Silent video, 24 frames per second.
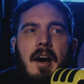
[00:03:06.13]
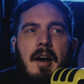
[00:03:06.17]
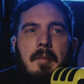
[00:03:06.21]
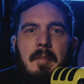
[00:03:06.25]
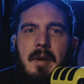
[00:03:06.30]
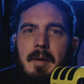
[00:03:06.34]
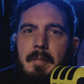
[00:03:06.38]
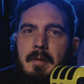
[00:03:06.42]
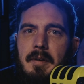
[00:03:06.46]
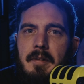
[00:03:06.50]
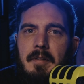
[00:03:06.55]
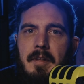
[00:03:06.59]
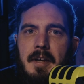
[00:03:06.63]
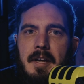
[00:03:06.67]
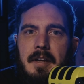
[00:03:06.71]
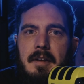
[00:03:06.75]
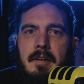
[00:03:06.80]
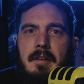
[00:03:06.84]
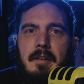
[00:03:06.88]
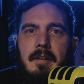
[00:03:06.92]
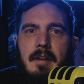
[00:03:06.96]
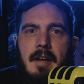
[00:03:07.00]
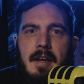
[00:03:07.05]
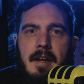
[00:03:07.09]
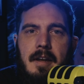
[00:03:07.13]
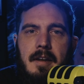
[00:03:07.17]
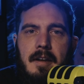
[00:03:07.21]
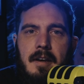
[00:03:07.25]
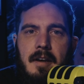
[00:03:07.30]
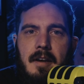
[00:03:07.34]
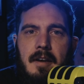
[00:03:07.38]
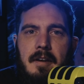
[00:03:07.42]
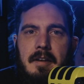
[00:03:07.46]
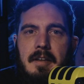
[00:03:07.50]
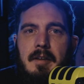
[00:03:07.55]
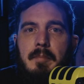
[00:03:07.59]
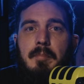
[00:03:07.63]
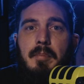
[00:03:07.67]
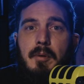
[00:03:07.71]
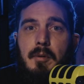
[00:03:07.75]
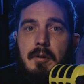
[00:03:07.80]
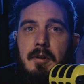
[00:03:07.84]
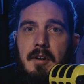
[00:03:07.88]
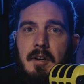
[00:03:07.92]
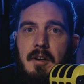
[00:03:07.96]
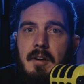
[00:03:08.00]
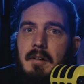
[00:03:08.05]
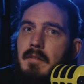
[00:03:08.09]
Maybe like a
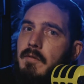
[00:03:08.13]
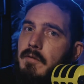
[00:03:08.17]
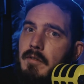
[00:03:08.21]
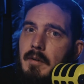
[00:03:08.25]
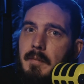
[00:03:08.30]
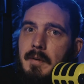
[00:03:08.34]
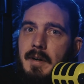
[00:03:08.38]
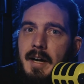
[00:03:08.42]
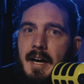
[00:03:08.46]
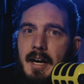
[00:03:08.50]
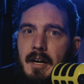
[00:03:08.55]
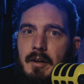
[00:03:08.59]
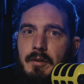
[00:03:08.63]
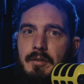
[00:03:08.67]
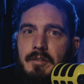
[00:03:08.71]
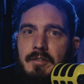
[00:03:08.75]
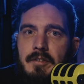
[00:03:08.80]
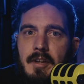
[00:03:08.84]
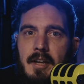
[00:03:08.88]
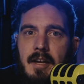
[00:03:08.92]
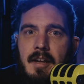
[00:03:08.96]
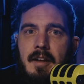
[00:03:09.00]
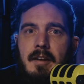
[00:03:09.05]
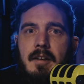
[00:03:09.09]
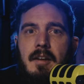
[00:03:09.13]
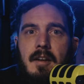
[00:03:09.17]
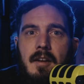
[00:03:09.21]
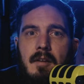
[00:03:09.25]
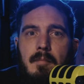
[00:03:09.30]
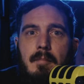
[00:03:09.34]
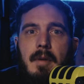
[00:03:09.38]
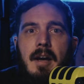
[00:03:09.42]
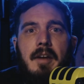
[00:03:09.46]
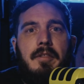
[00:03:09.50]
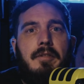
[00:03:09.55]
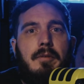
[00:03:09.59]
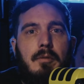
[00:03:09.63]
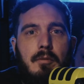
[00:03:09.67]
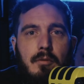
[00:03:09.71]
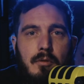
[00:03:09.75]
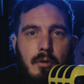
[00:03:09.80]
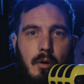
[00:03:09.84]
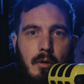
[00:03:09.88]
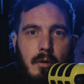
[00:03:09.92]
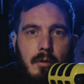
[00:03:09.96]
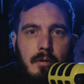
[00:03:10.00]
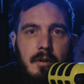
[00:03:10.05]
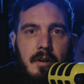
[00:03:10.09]
Ibuka from Ohio State, Matthew
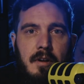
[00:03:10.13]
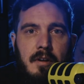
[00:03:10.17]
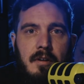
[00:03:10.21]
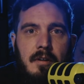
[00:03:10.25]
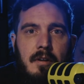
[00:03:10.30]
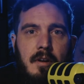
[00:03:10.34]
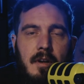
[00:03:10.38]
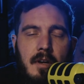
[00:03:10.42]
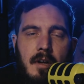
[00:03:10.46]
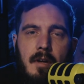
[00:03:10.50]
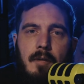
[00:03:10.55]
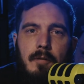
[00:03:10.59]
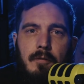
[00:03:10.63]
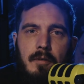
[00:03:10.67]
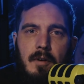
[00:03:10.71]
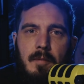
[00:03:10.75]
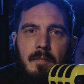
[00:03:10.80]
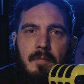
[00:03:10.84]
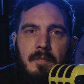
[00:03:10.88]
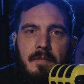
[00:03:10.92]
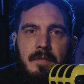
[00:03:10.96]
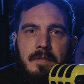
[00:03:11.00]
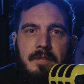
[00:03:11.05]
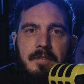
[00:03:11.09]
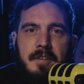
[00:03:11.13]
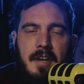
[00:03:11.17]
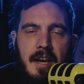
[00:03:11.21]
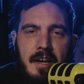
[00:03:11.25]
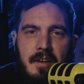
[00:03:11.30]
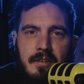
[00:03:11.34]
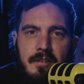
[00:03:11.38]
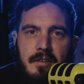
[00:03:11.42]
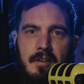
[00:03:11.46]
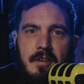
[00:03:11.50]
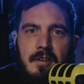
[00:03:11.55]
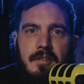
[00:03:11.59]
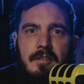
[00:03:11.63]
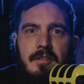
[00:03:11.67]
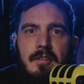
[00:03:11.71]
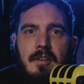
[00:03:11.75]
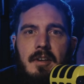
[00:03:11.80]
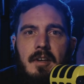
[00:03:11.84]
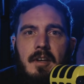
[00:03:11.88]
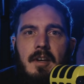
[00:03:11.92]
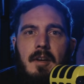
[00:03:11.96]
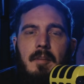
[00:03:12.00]
Golden from Texas,